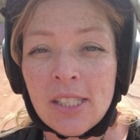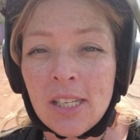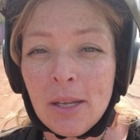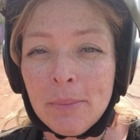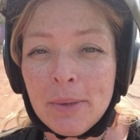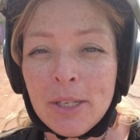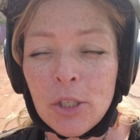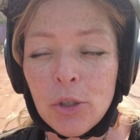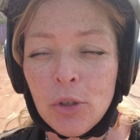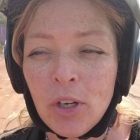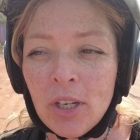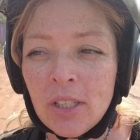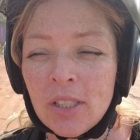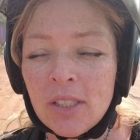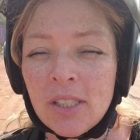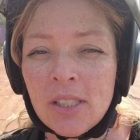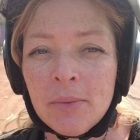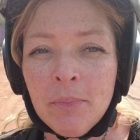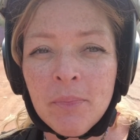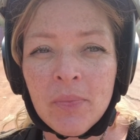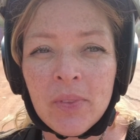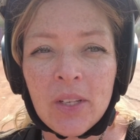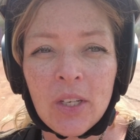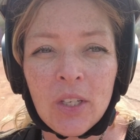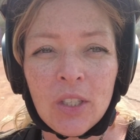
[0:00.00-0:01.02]
semi-trucks
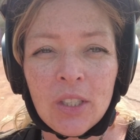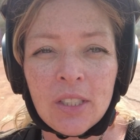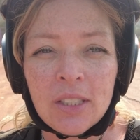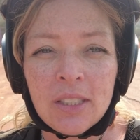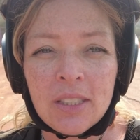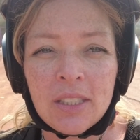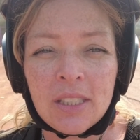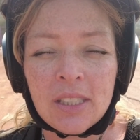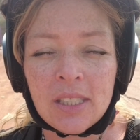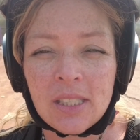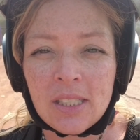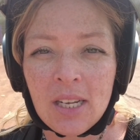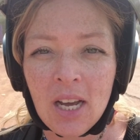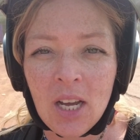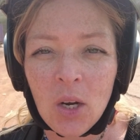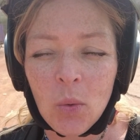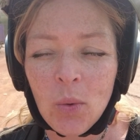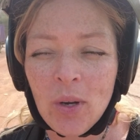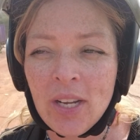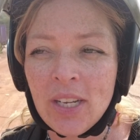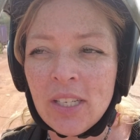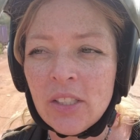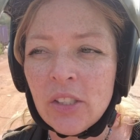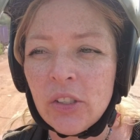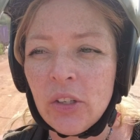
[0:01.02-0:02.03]
on this
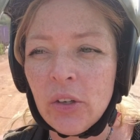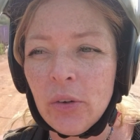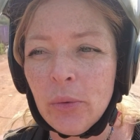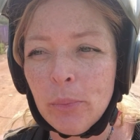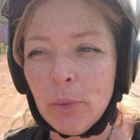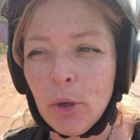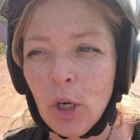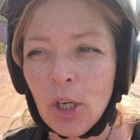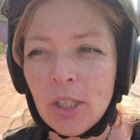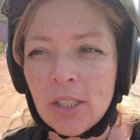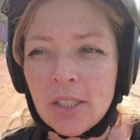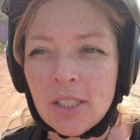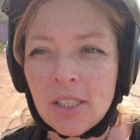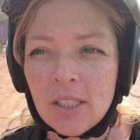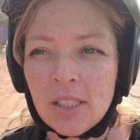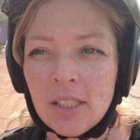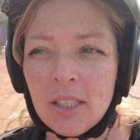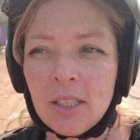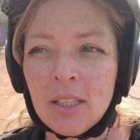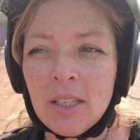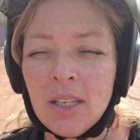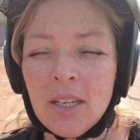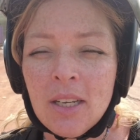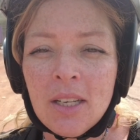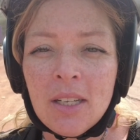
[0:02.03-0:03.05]
highway, so I'm
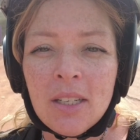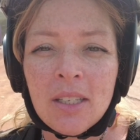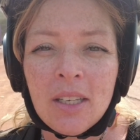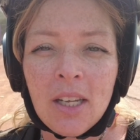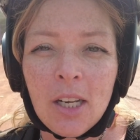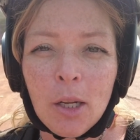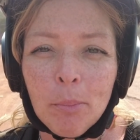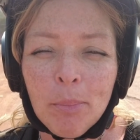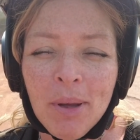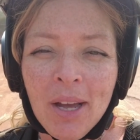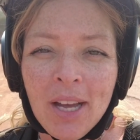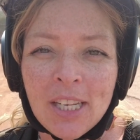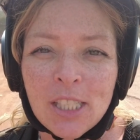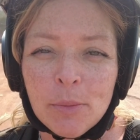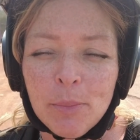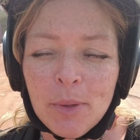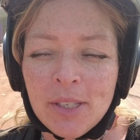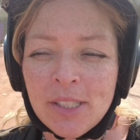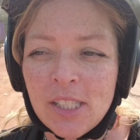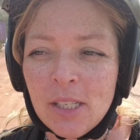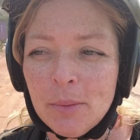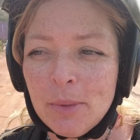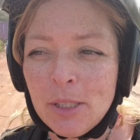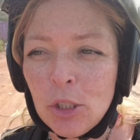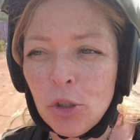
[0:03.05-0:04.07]
constantly getting passed by
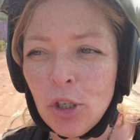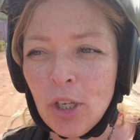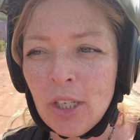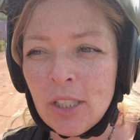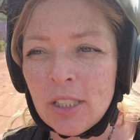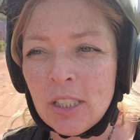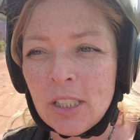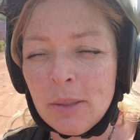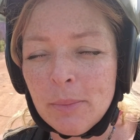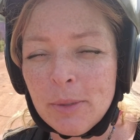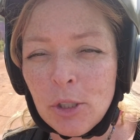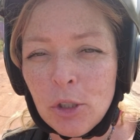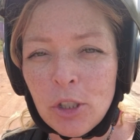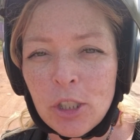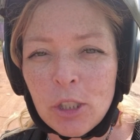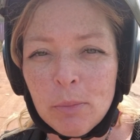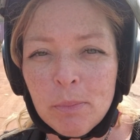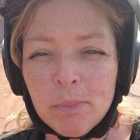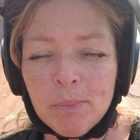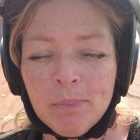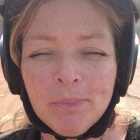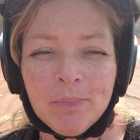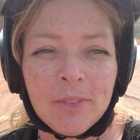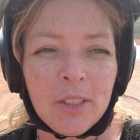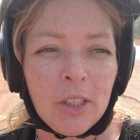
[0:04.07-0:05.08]
semi-trucks,
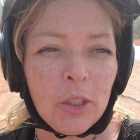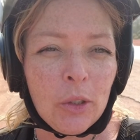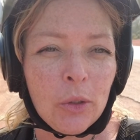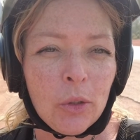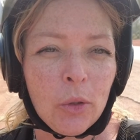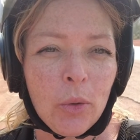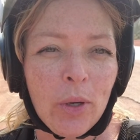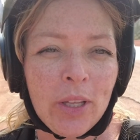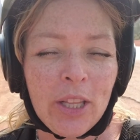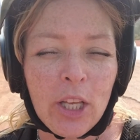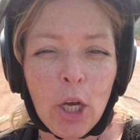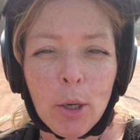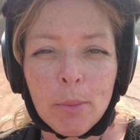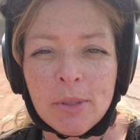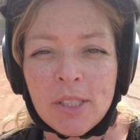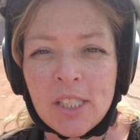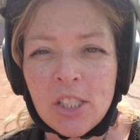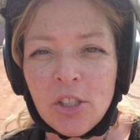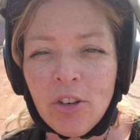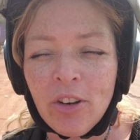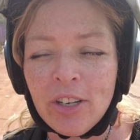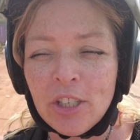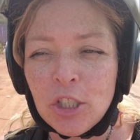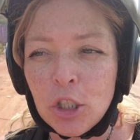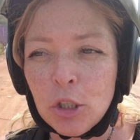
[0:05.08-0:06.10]
you know, going the opposite
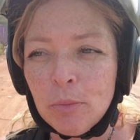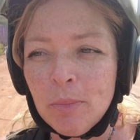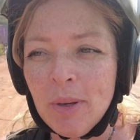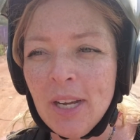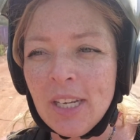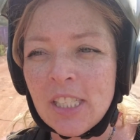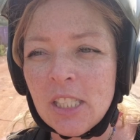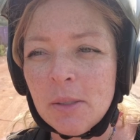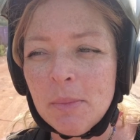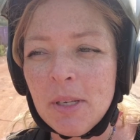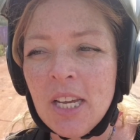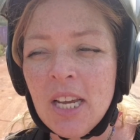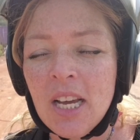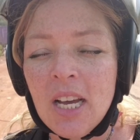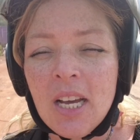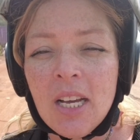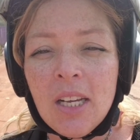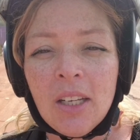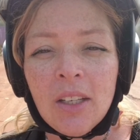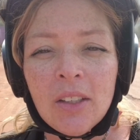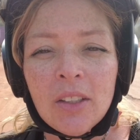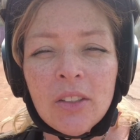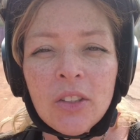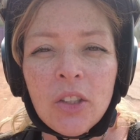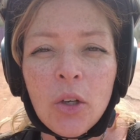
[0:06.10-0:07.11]
direction past me.
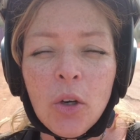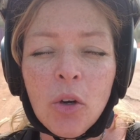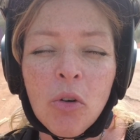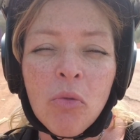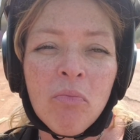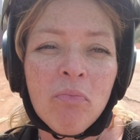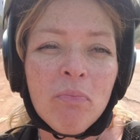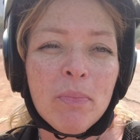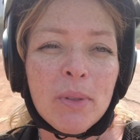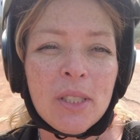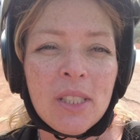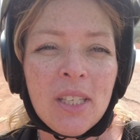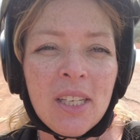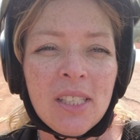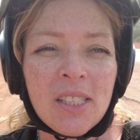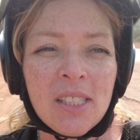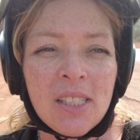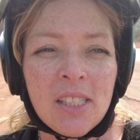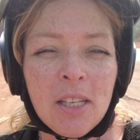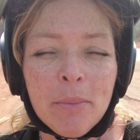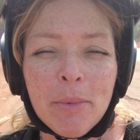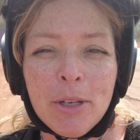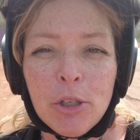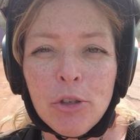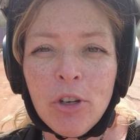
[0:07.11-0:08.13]
So besides the
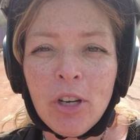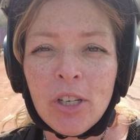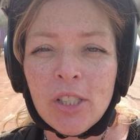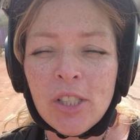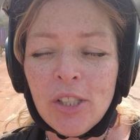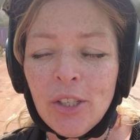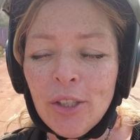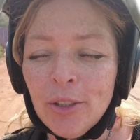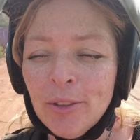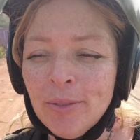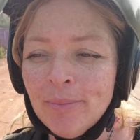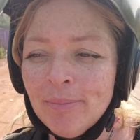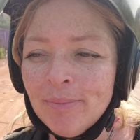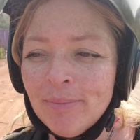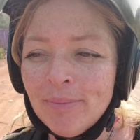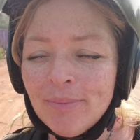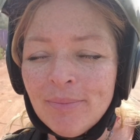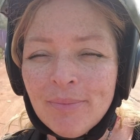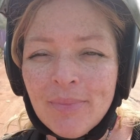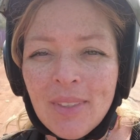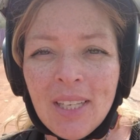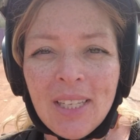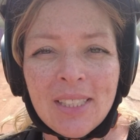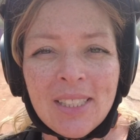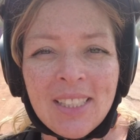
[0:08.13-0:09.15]
semi-trucks though,
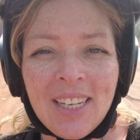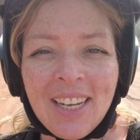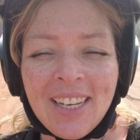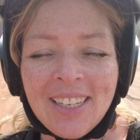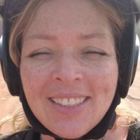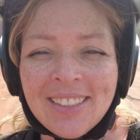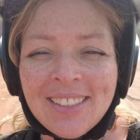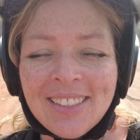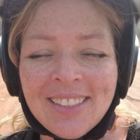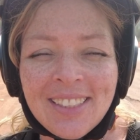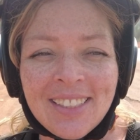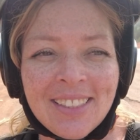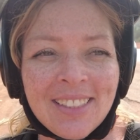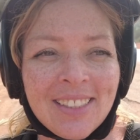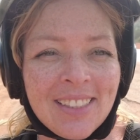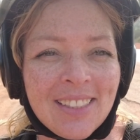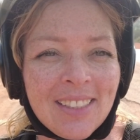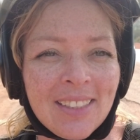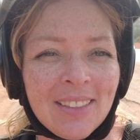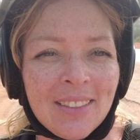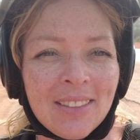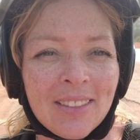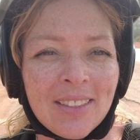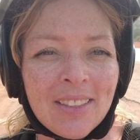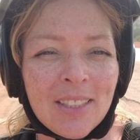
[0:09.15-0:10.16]
it's nice. It's
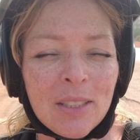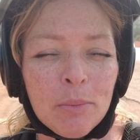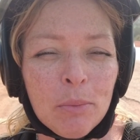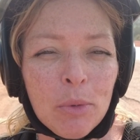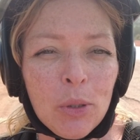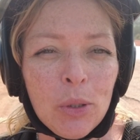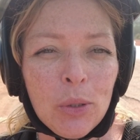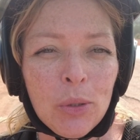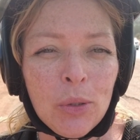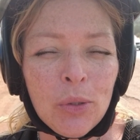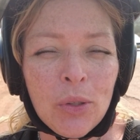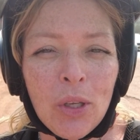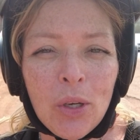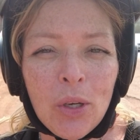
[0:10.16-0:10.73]
smooth